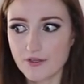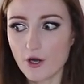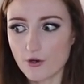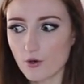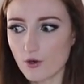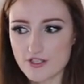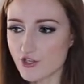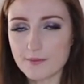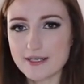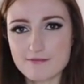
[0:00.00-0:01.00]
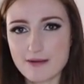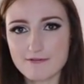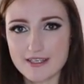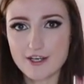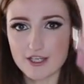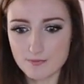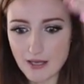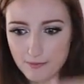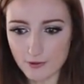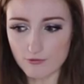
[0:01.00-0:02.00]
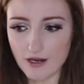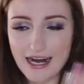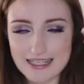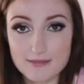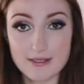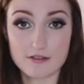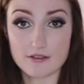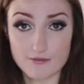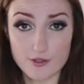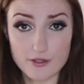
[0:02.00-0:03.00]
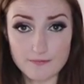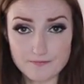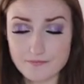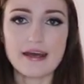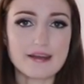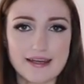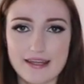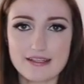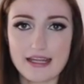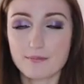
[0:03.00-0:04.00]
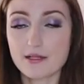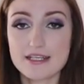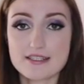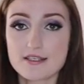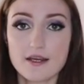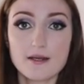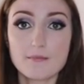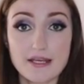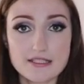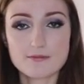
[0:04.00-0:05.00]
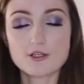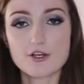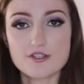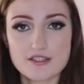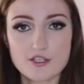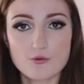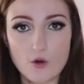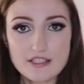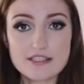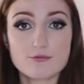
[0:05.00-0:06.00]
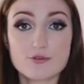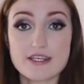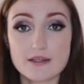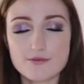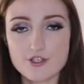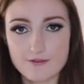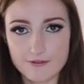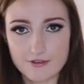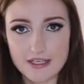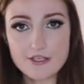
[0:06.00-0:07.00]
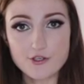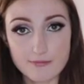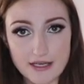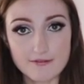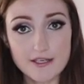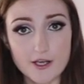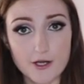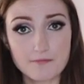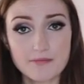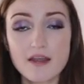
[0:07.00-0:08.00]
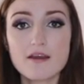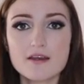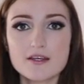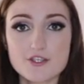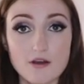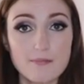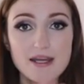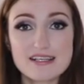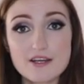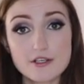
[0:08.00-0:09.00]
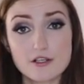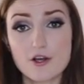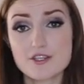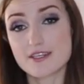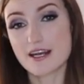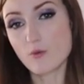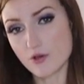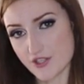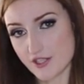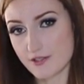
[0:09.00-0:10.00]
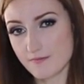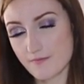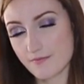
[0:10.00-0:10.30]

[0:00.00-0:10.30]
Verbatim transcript: on so many of my videos, people ask me to review them. Anyway, they were like, please pick some clothes that you want, we'll send them to you for free and you can make a video. So I picked out the clothes that I wanted.